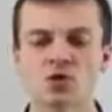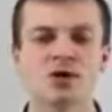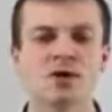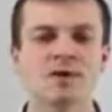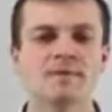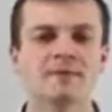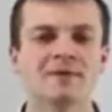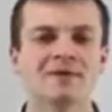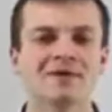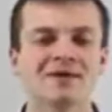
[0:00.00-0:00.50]

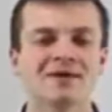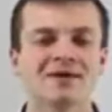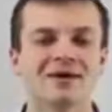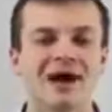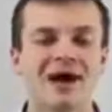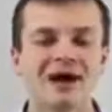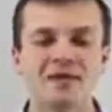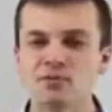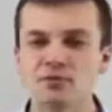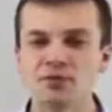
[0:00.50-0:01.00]
So
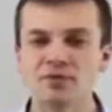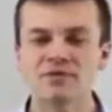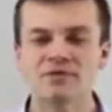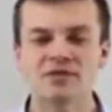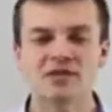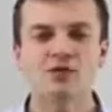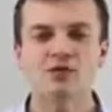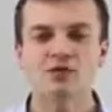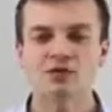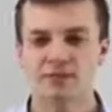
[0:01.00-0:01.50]
I
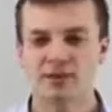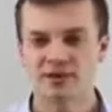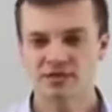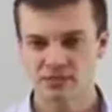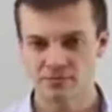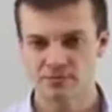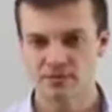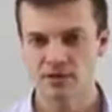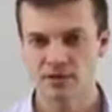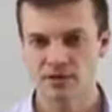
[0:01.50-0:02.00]
believe it's our
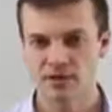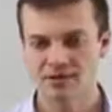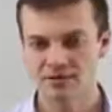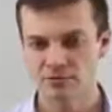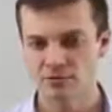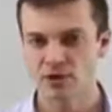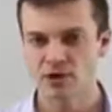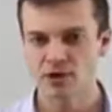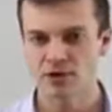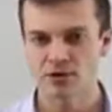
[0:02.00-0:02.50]

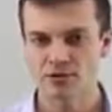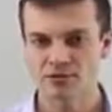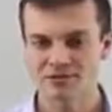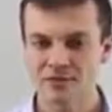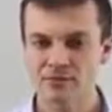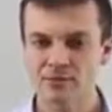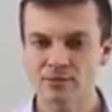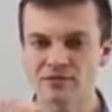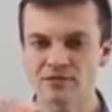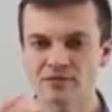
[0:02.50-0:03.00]
responsibility as
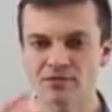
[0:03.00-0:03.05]
marketers.